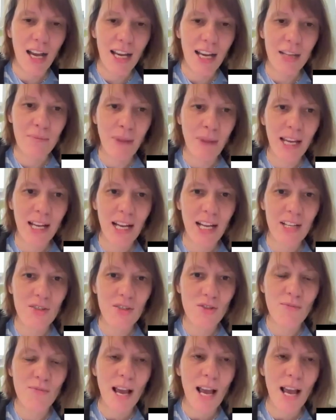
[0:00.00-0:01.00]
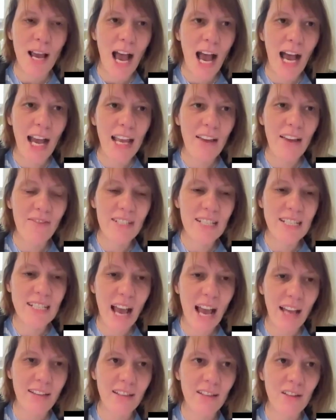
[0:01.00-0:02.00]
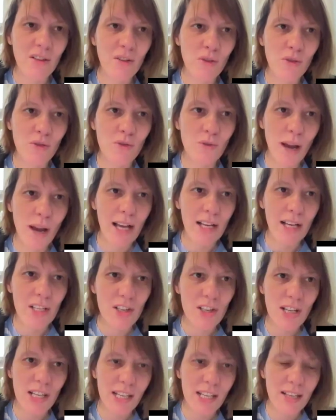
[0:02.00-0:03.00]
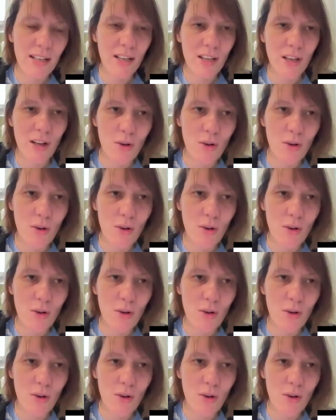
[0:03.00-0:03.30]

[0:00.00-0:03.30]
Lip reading: in my classroom, I have decided to actually